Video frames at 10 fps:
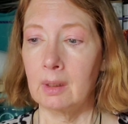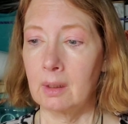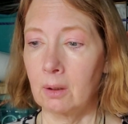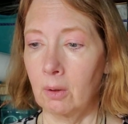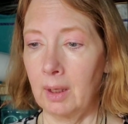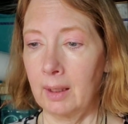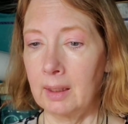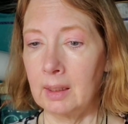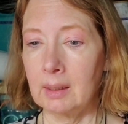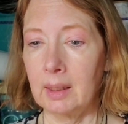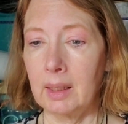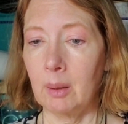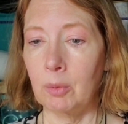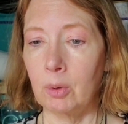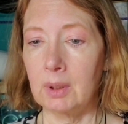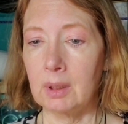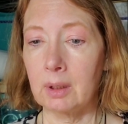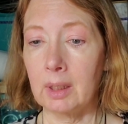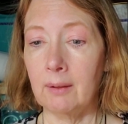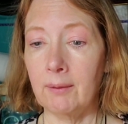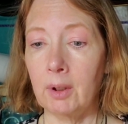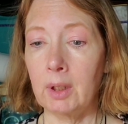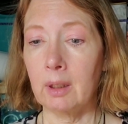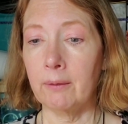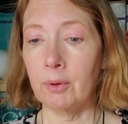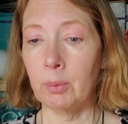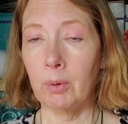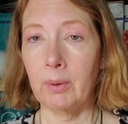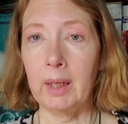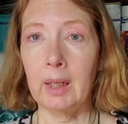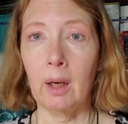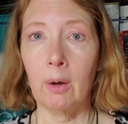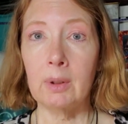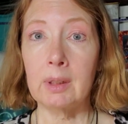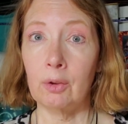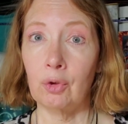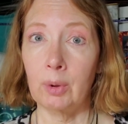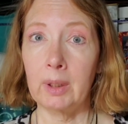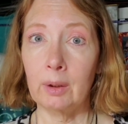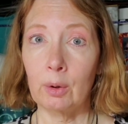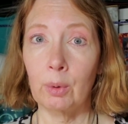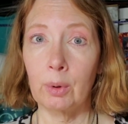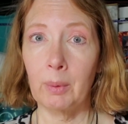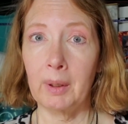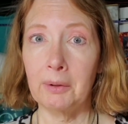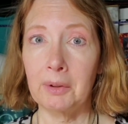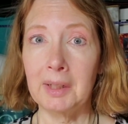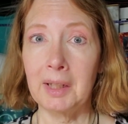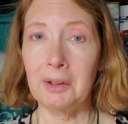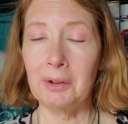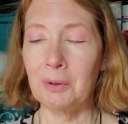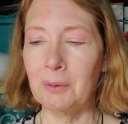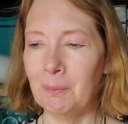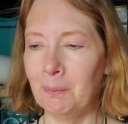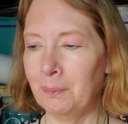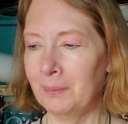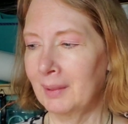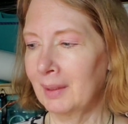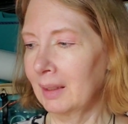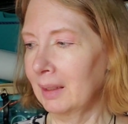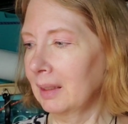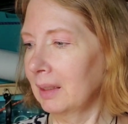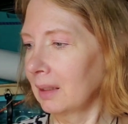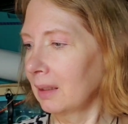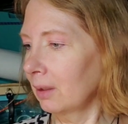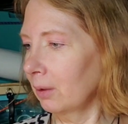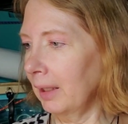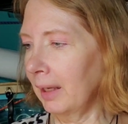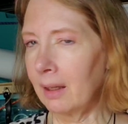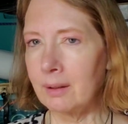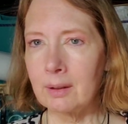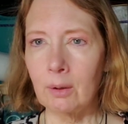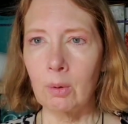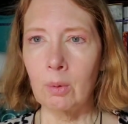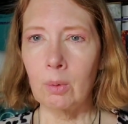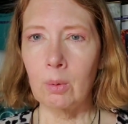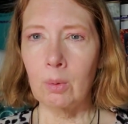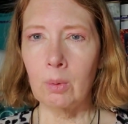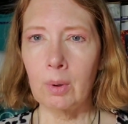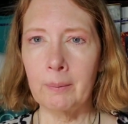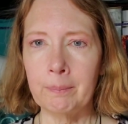So I think Sam, who is looking very comfortable right now, is enjoying the cooler weather today too. So yeah, so